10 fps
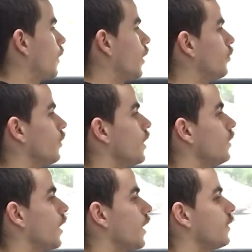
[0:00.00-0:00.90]
green
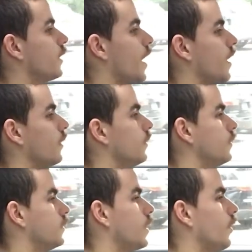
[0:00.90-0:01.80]
light that
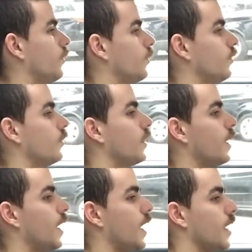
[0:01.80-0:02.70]
tells you,
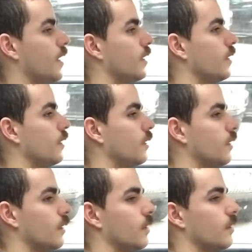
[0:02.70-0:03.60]
hey,
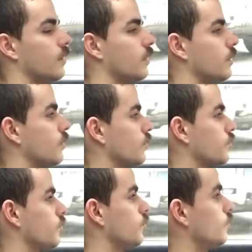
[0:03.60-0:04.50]
you're
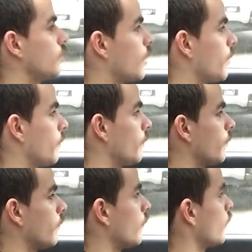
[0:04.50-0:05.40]
too
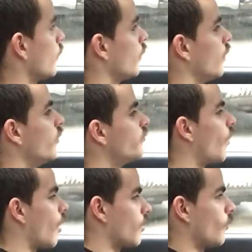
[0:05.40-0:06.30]

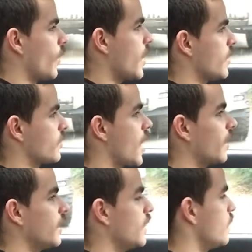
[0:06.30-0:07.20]
far away, you're not
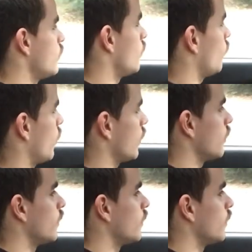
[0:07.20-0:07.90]
gonna hit no one.